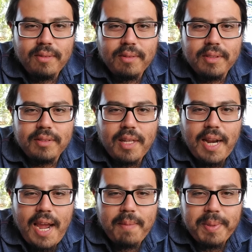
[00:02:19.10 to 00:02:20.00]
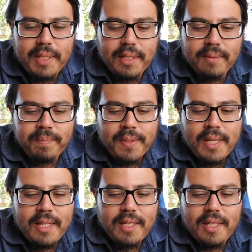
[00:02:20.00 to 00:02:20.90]
it's not happening
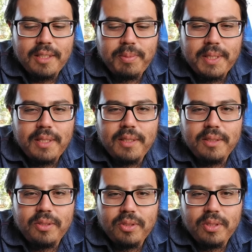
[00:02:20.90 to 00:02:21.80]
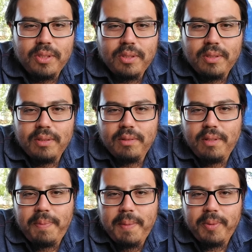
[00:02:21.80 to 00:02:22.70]
is because
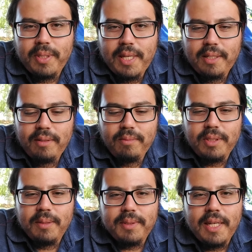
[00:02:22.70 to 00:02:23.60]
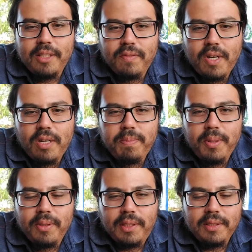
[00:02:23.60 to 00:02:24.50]
the people that Tim Sandoval
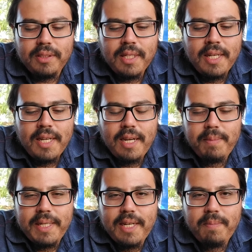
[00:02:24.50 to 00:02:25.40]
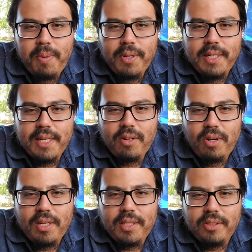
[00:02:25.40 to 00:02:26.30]
appoints. I mean, he appointed
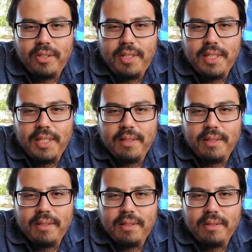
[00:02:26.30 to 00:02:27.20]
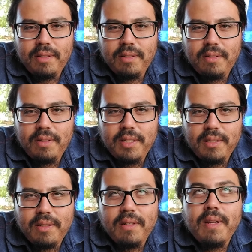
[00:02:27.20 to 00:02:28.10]
an attorney.
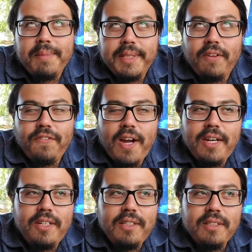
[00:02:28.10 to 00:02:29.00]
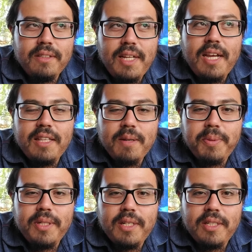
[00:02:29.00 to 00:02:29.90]
I mean, they fired. Yeah, they
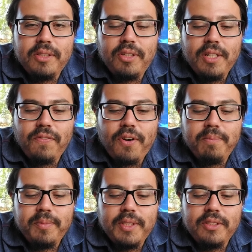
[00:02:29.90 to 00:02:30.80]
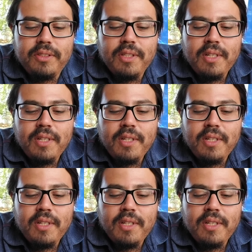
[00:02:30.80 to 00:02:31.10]
appointed an attorney from this,